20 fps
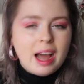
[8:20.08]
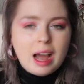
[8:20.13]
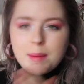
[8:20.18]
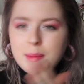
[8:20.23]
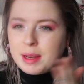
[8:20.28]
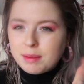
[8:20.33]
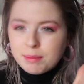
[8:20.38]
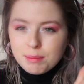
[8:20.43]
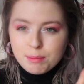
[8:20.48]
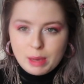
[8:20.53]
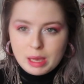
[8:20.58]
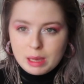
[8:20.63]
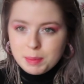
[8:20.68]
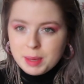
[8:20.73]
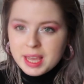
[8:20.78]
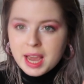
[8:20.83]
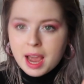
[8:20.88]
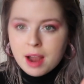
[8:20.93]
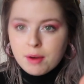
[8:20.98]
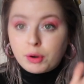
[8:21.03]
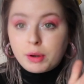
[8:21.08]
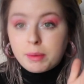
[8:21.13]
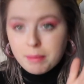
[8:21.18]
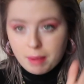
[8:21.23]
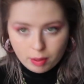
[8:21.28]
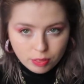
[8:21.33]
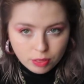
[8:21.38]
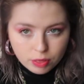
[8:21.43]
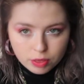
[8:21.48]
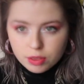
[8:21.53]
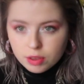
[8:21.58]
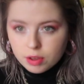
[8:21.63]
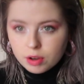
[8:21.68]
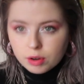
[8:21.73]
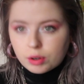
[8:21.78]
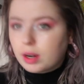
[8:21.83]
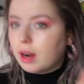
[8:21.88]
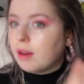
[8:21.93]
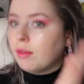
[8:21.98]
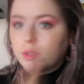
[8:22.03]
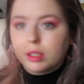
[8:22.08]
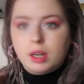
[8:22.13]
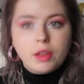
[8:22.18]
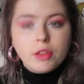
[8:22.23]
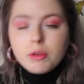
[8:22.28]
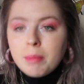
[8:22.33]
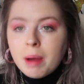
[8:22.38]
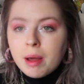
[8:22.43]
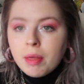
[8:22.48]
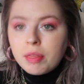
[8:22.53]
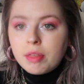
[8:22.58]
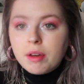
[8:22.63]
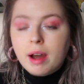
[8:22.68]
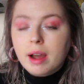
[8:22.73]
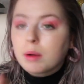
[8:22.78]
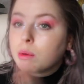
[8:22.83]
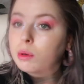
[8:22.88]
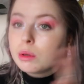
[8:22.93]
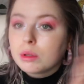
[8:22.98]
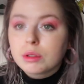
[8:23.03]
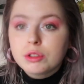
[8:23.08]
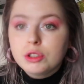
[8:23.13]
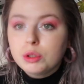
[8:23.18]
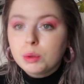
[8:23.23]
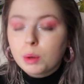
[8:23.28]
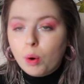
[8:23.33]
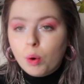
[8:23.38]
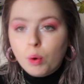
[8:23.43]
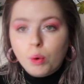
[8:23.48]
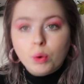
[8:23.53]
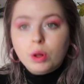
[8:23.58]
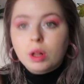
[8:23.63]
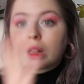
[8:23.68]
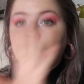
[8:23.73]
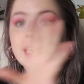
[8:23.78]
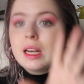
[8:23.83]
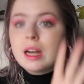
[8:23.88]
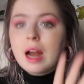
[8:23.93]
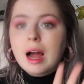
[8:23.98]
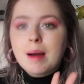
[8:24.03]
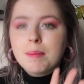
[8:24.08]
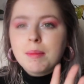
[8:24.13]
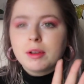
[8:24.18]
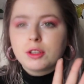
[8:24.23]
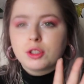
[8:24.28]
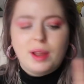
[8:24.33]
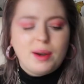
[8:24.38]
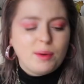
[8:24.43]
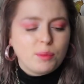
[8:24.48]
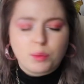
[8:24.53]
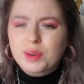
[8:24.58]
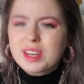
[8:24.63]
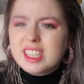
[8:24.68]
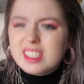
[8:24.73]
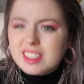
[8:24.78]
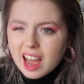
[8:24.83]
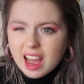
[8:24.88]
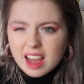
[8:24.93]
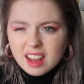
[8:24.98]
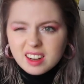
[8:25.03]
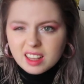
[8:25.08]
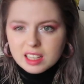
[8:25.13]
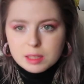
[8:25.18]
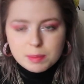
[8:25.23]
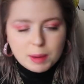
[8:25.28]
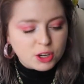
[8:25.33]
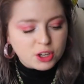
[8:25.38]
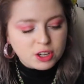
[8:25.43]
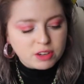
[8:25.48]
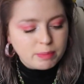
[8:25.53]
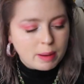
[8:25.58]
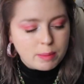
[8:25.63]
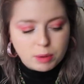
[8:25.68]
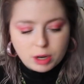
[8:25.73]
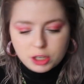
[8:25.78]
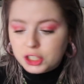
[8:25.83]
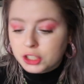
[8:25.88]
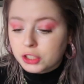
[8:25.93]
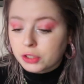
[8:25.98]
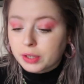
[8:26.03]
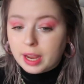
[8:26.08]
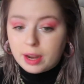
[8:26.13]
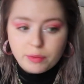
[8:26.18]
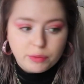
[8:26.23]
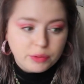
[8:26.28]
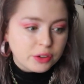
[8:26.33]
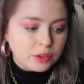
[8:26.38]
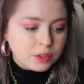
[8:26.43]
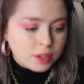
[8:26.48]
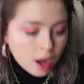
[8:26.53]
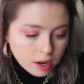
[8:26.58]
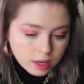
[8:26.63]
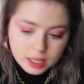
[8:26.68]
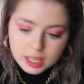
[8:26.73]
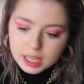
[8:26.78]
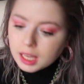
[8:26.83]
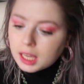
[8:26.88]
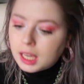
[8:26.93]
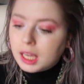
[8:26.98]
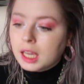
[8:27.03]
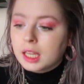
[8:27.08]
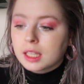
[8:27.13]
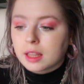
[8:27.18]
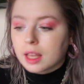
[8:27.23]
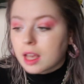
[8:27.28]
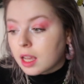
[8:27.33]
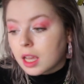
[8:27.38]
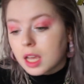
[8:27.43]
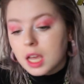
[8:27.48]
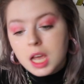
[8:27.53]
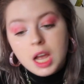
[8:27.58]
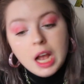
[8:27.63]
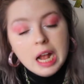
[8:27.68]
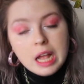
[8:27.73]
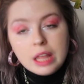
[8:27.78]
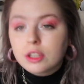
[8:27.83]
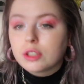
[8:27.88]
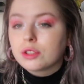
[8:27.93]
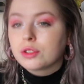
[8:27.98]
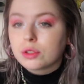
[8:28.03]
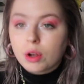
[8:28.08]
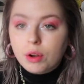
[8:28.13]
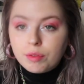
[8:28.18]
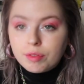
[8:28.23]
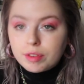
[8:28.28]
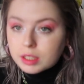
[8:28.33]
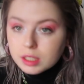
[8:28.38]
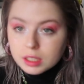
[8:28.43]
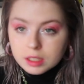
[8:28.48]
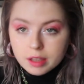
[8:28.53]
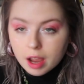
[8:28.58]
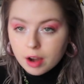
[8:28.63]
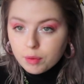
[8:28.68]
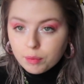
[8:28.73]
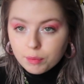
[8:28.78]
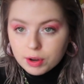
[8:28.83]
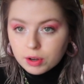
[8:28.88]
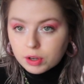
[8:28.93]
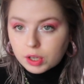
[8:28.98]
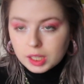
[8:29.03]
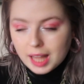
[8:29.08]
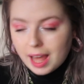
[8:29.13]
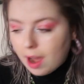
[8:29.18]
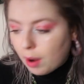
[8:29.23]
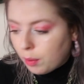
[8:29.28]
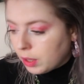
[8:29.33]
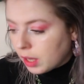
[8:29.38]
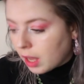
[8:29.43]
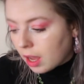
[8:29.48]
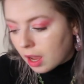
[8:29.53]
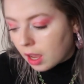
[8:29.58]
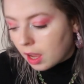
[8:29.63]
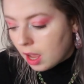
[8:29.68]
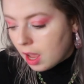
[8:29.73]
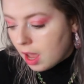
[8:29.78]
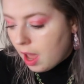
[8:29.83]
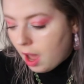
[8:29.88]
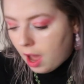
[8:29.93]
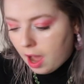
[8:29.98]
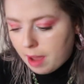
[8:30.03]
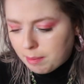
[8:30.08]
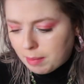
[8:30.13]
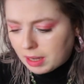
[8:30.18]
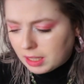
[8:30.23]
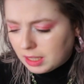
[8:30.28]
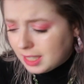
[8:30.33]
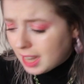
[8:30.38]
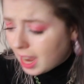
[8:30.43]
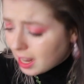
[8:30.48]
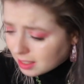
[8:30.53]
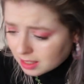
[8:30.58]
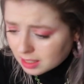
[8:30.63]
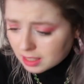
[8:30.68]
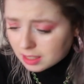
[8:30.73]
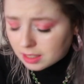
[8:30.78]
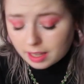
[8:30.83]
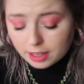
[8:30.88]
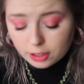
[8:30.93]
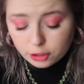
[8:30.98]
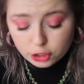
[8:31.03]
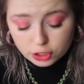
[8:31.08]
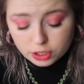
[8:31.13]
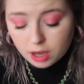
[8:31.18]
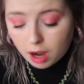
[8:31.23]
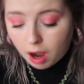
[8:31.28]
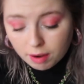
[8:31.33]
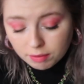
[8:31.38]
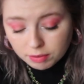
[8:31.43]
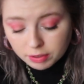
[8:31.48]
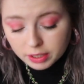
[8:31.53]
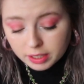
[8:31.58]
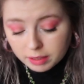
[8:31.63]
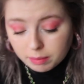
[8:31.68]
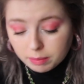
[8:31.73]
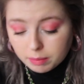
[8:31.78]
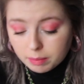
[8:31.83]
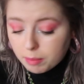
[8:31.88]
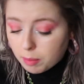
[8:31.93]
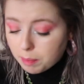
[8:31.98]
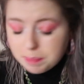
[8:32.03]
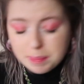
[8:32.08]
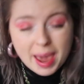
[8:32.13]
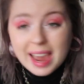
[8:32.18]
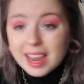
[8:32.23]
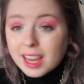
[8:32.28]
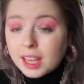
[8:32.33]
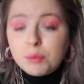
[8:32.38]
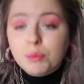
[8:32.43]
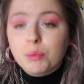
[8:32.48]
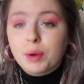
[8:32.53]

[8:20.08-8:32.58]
I mean, maybe every month or every other month, I will do a whole cleanup and reset, especially if my brushes are getting real gunky and like the solvent is getting real cloudy and my desk is like just covered in paint,